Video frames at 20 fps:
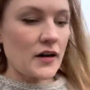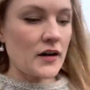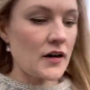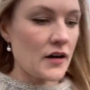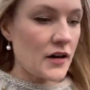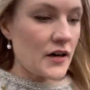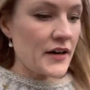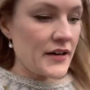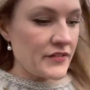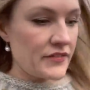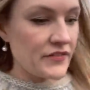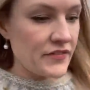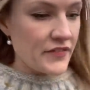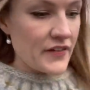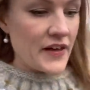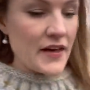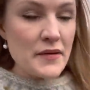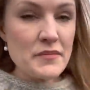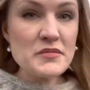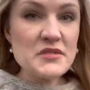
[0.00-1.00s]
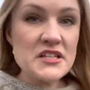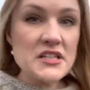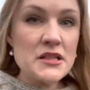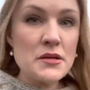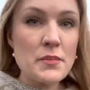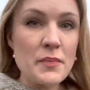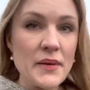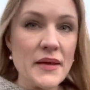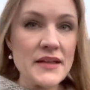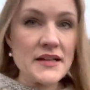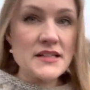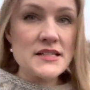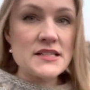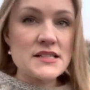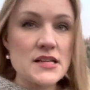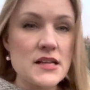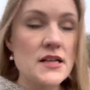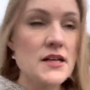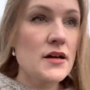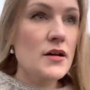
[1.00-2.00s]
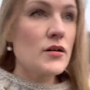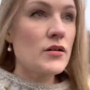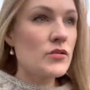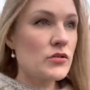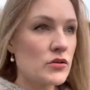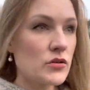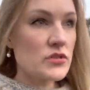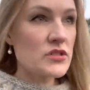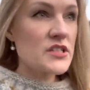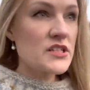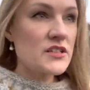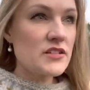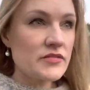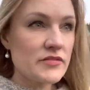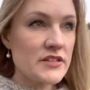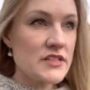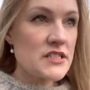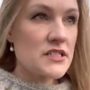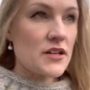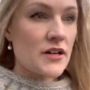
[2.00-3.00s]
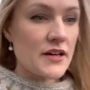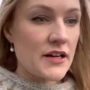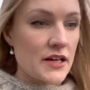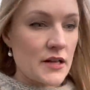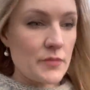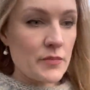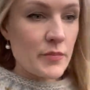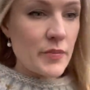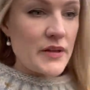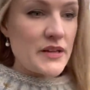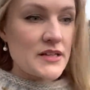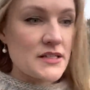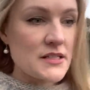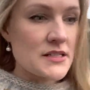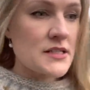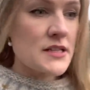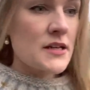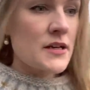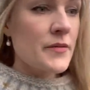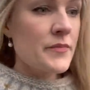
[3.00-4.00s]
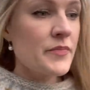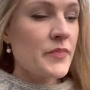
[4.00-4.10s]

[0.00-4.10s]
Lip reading: I've emptied the bins, got in the recycling bins,